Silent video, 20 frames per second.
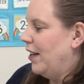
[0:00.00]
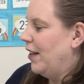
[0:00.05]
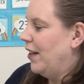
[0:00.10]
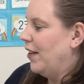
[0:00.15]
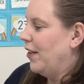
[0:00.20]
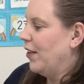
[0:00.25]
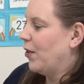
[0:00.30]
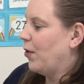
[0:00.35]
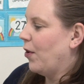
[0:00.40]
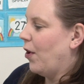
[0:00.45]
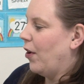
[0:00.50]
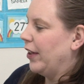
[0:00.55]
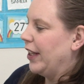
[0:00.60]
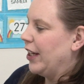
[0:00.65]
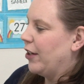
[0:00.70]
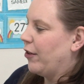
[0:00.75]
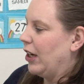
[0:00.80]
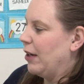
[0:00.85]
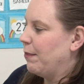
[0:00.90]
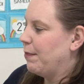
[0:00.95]
the
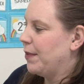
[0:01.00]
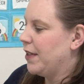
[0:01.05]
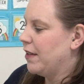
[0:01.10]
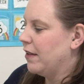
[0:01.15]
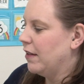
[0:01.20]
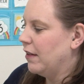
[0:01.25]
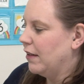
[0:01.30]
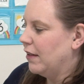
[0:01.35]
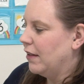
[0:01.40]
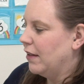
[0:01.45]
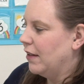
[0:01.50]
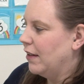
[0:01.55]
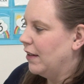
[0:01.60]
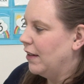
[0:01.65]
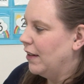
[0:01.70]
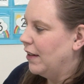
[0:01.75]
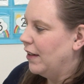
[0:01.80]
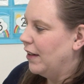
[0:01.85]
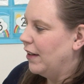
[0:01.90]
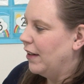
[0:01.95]
crawly creeps?
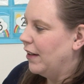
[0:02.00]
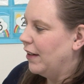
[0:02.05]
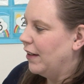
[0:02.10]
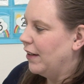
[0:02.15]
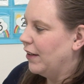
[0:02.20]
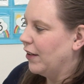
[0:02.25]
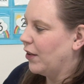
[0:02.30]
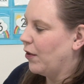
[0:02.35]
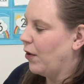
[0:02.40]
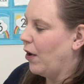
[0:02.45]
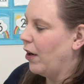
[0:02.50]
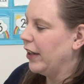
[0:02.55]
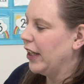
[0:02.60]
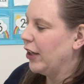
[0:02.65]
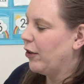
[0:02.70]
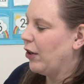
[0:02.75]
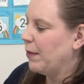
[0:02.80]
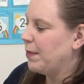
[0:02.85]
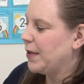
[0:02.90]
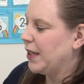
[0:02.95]
The crawly
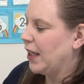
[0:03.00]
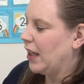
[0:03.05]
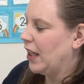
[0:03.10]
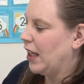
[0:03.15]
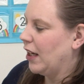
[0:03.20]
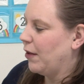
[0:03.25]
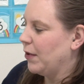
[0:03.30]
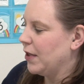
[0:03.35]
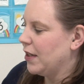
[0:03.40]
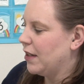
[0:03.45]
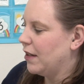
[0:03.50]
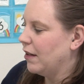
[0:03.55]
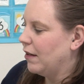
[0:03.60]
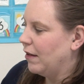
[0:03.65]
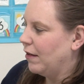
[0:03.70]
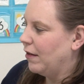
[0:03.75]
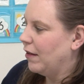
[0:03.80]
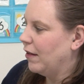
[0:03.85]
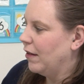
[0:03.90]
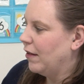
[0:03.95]
creeps, I think, was
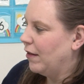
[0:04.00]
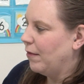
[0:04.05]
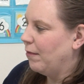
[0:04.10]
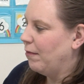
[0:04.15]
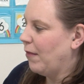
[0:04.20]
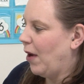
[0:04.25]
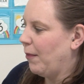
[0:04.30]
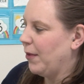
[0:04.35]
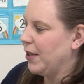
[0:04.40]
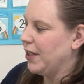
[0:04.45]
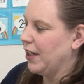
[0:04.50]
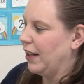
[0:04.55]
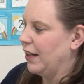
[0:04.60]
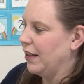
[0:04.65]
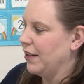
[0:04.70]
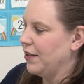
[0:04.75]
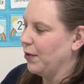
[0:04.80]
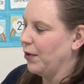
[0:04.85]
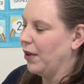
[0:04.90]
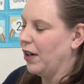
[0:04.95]
Mama
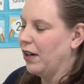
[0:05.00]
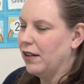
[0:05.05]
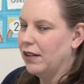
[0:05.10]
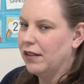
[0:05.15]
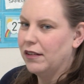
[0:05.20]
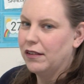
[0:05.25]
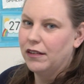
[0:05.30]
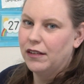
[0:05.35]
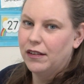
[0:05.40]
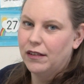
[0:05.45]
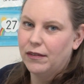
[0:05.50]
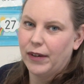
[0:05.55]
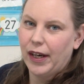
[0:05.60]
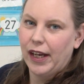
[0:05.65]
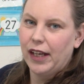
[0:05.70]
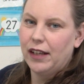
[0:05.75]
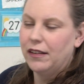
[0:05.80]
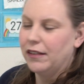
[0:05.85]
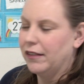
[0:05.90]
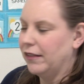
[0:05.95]
Dinosaur,
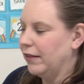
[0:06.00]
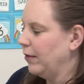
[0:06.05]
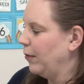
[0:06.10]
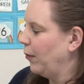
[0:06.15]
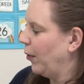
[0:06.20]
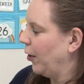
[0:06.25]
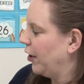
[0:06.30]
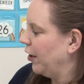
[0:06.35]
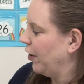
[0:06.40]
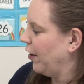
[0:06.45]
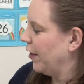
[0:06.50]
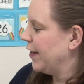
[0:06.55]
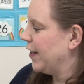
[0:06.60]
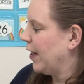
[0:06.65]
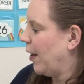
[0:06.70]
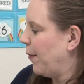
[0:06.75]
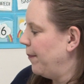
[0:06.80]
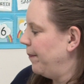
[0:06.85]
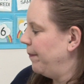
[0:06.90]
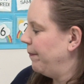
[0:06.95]
right? Working on
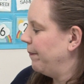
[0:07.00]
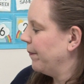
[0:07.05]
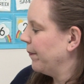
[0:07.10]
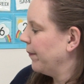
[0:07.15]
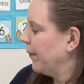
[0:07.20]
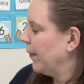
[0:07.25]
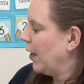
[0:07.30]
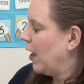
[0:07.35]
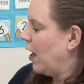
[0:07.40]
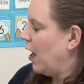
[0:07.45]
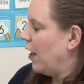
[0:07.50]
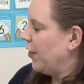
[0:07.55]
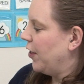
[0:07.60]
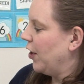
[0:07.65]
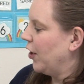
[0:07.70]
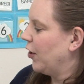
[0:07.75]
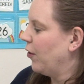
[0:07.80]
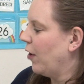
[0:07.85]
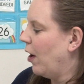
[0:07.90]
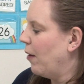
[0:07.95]
something.
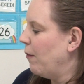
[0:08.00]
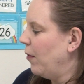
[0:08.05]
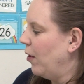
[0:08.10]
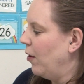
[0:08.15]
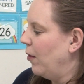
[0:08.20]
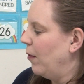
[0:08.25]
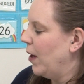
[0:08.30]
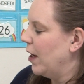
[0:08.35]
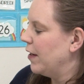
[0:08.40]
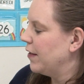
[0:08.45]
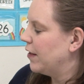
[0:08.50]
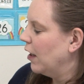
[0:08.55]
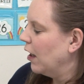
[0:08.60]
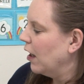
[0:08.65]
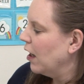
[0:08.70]
The Grumble was